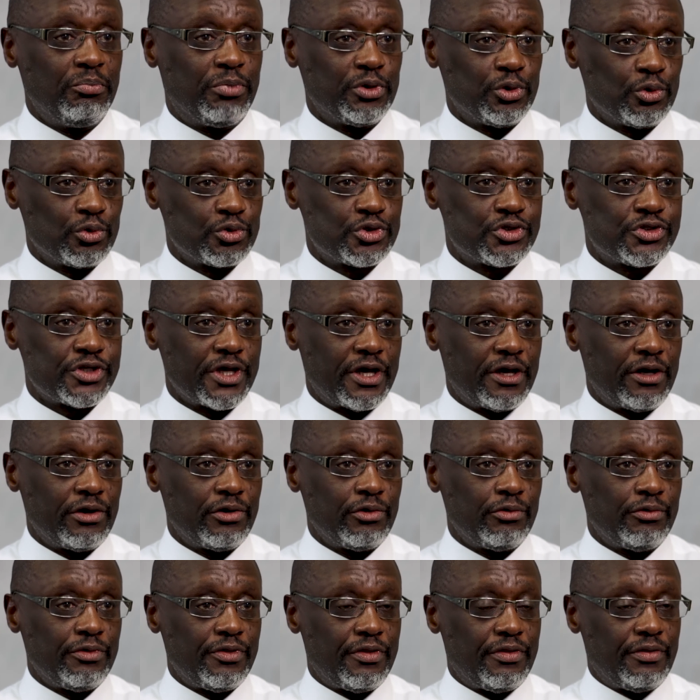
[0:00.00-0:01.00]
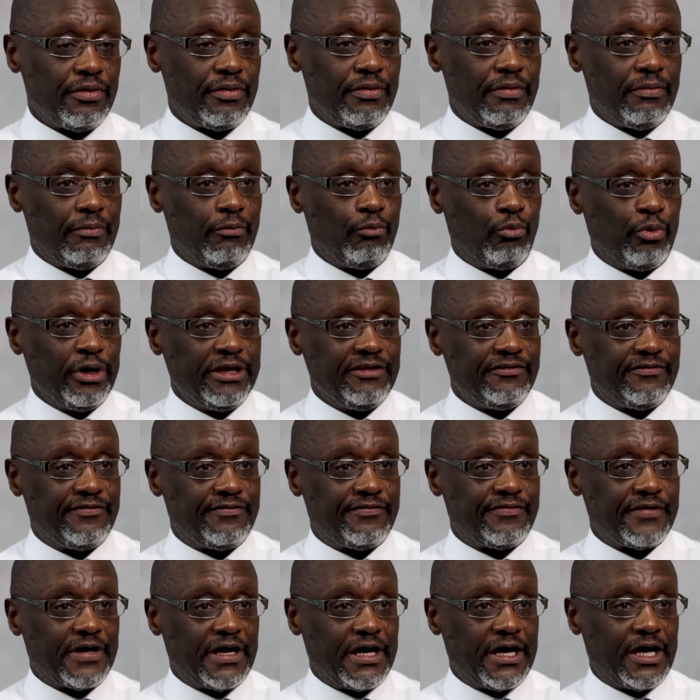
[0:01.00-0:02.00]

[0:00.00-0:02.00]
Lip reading: but also we've